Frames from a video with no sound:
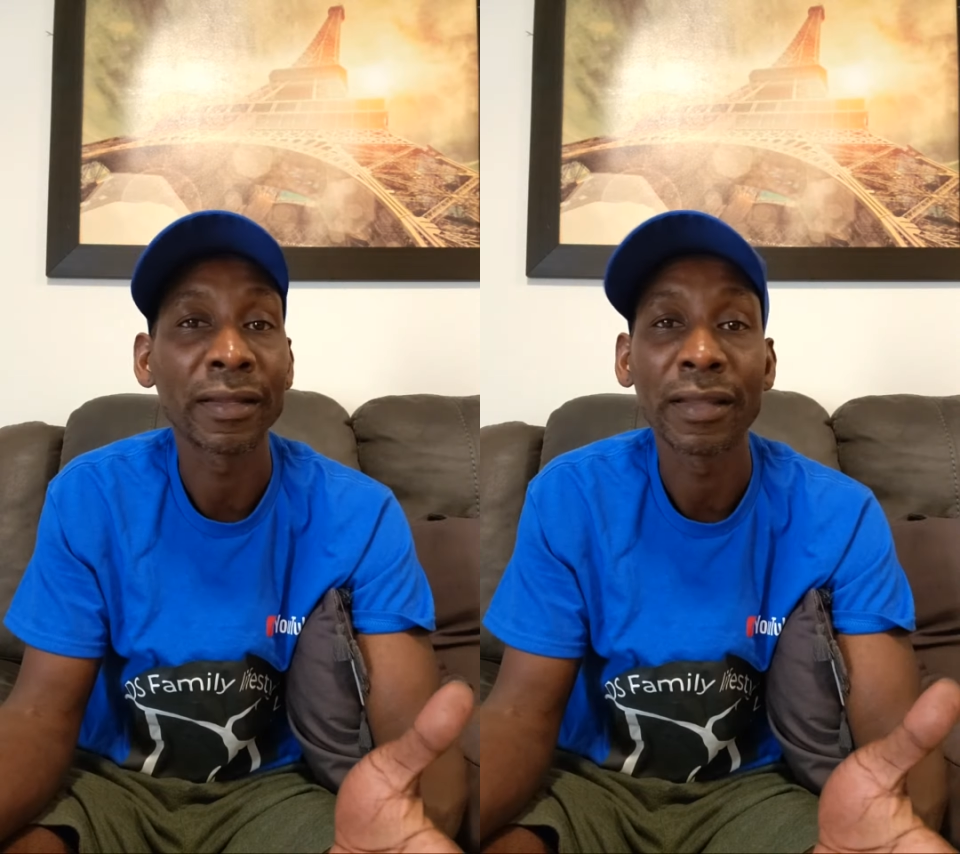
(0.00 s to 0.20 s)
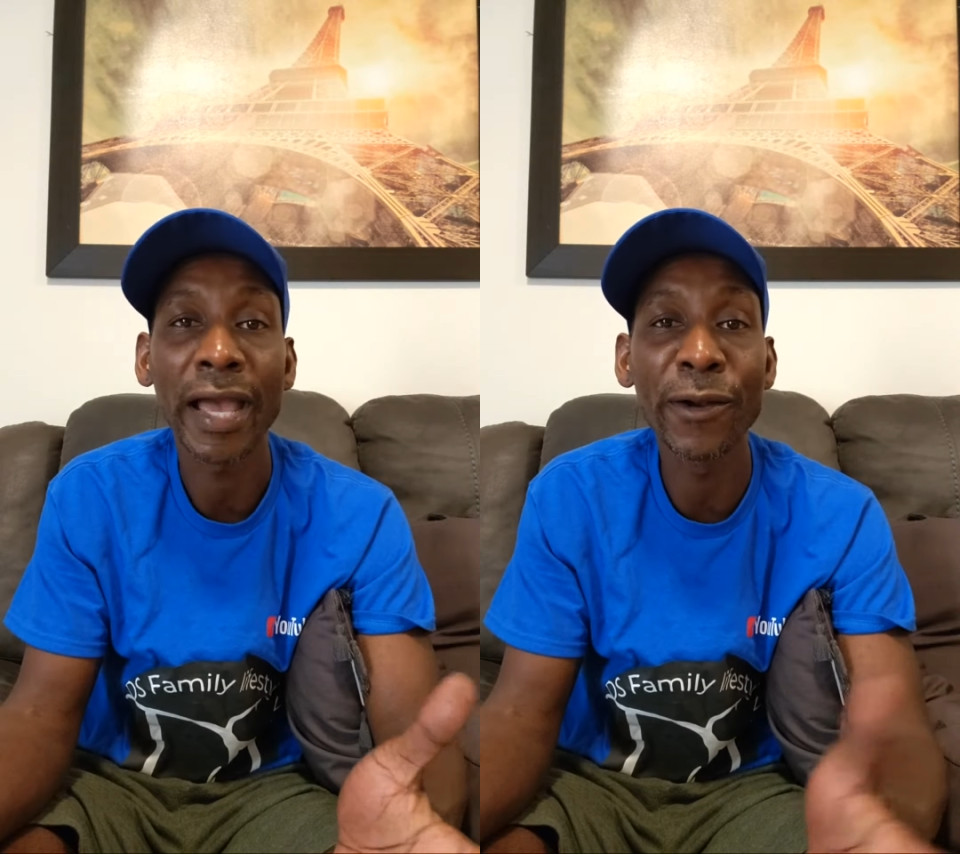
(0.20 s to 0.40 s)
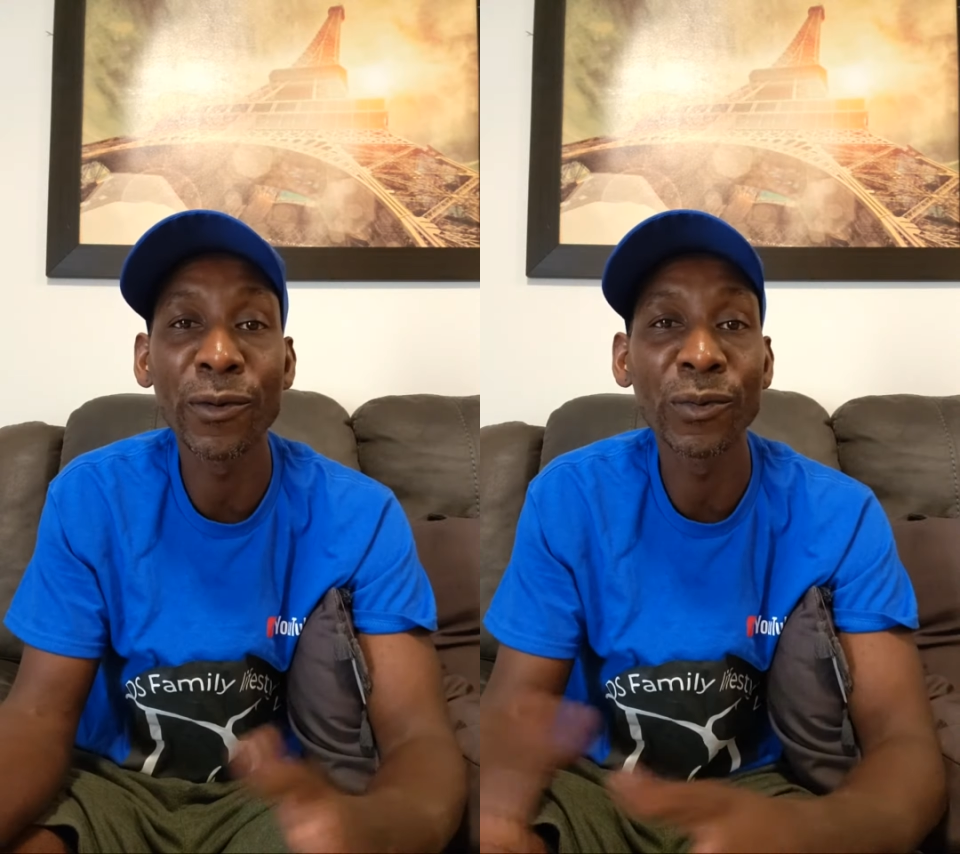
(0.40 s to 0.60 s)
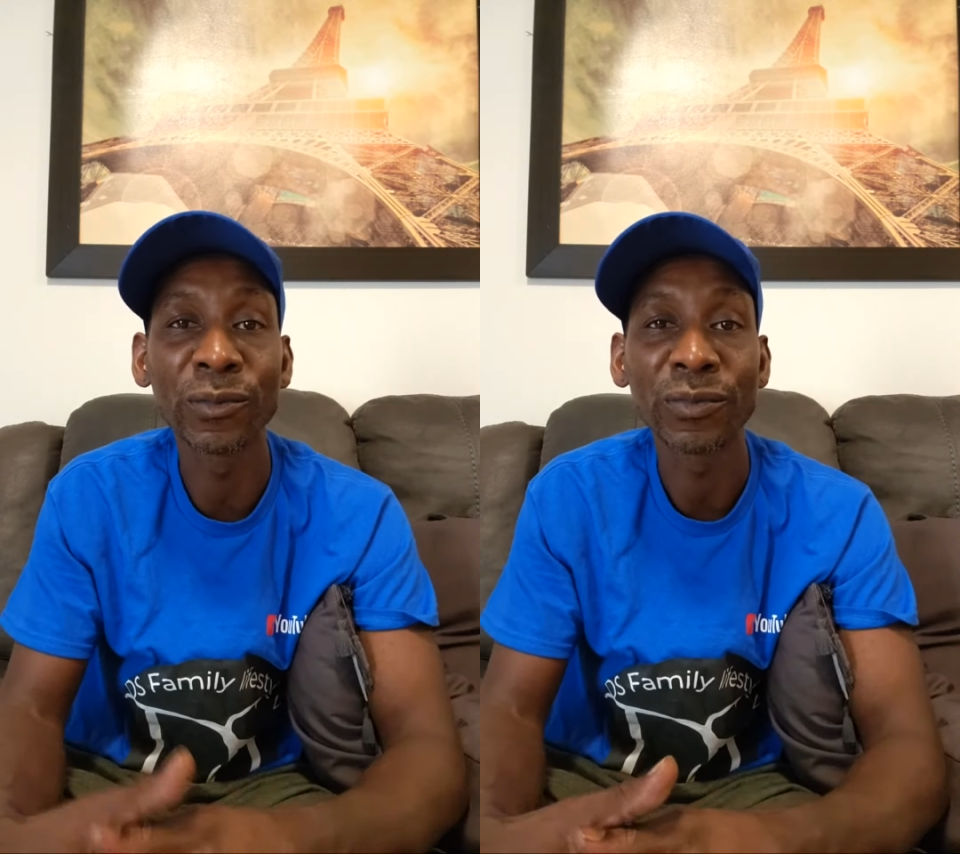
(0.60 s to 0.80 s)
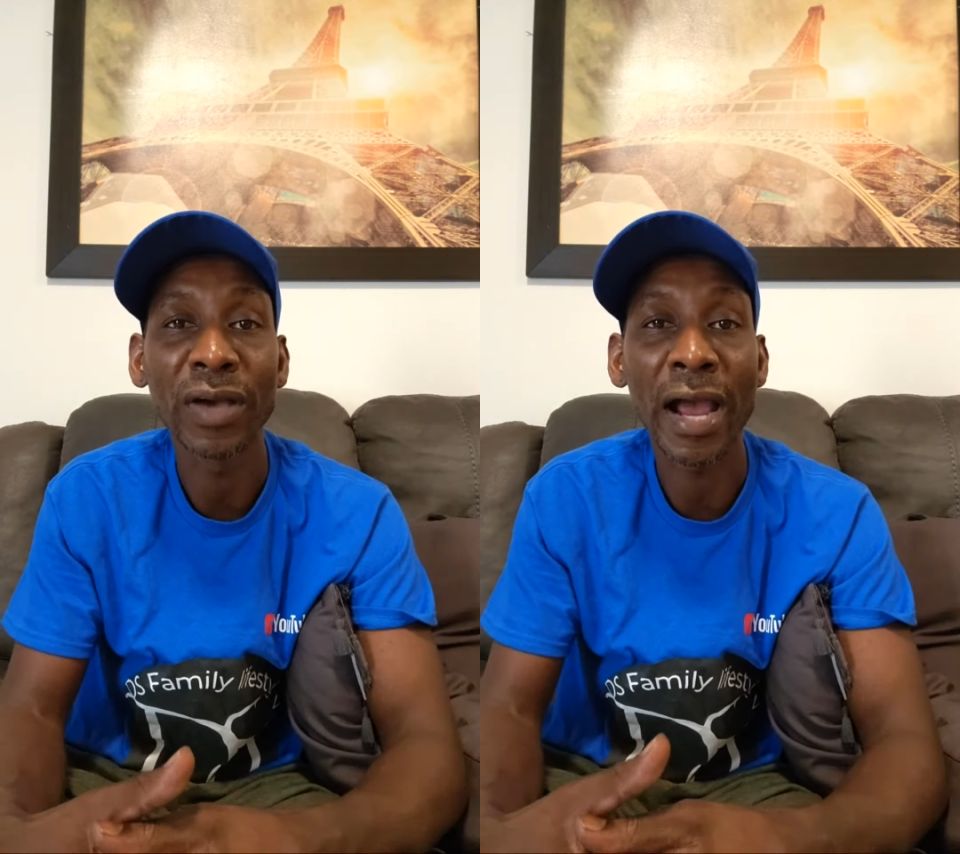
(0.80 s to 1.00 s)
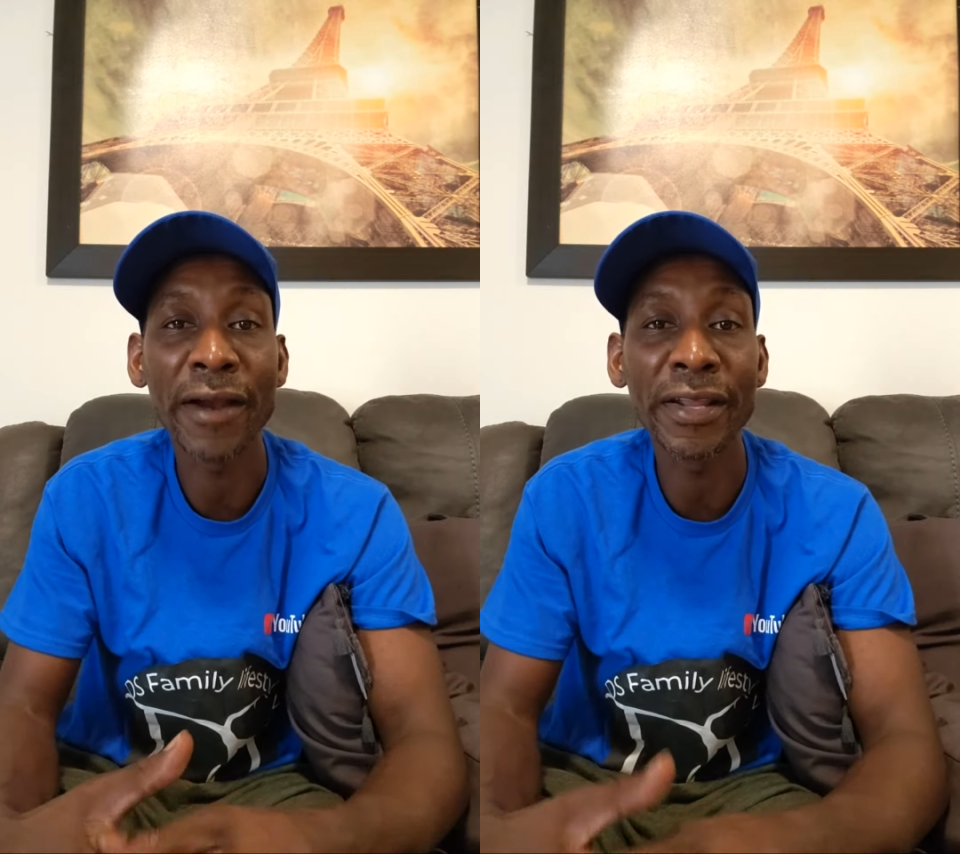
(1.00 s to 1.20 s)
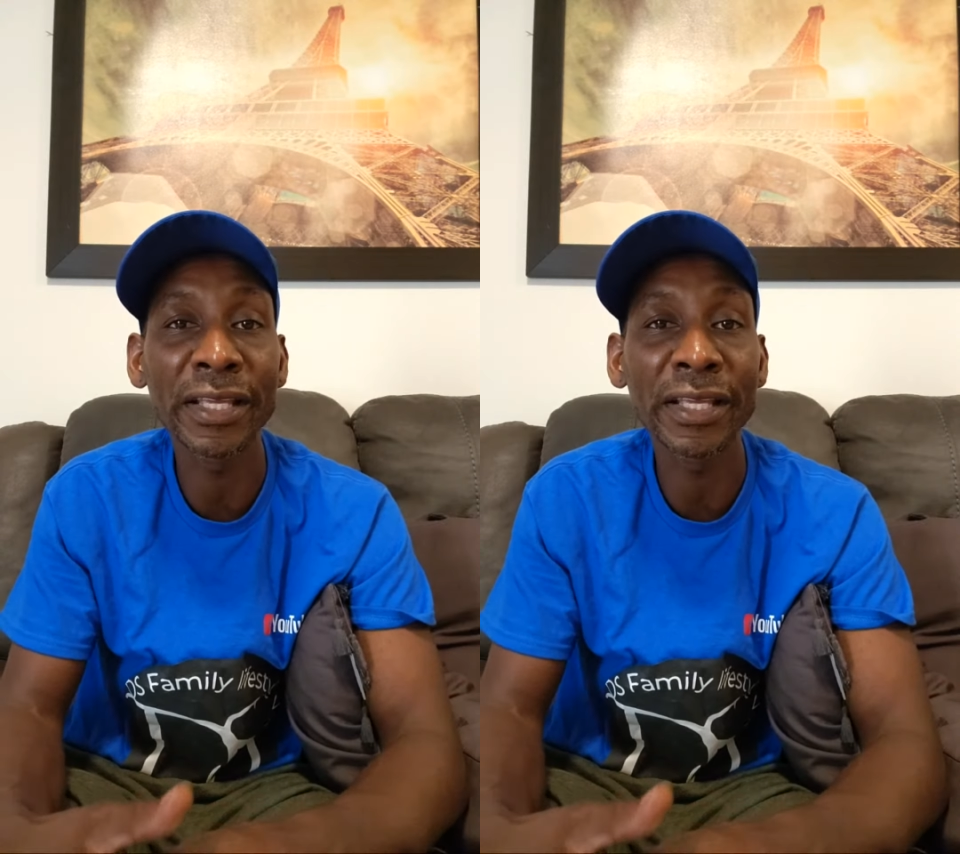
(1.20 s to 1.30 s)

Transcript: I don't know. Are they